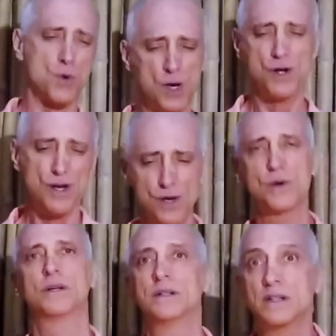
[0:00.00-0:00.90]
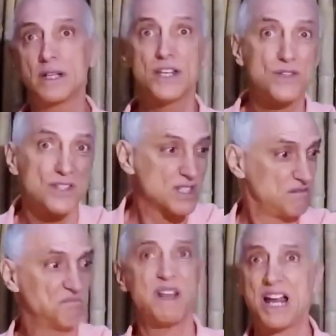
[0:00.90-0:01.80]
woohoo! Use
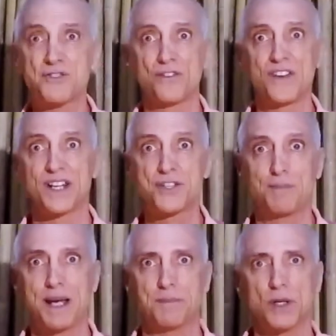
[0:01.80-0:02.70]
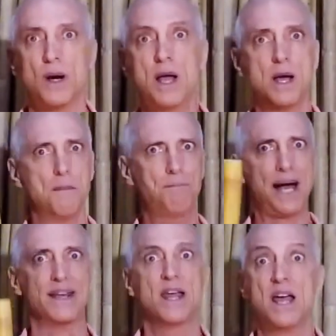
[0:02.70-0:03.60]
the natural finish bamboo.
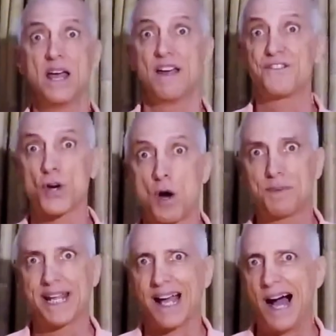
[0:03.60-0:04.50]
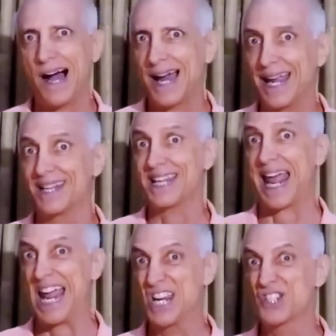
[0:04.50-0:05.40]
But if you're opening a high-end
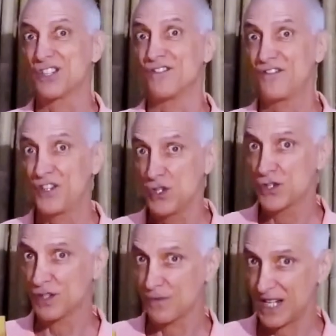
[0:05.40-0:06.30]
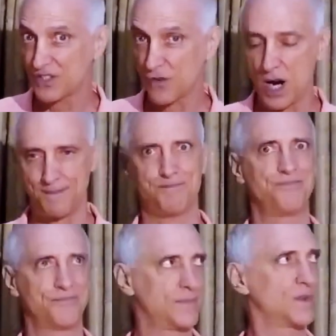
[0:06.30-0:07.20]
Asian fusion restaurant,
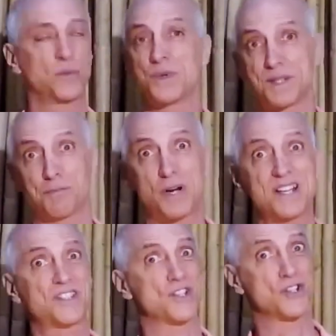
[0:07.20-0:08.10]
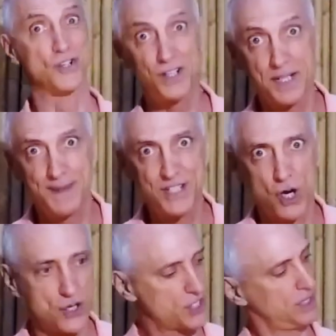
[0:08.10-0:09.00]
with the prices you're going to be
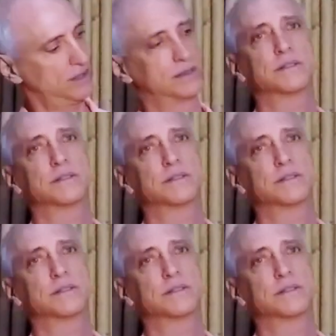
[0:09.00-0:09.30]
charging,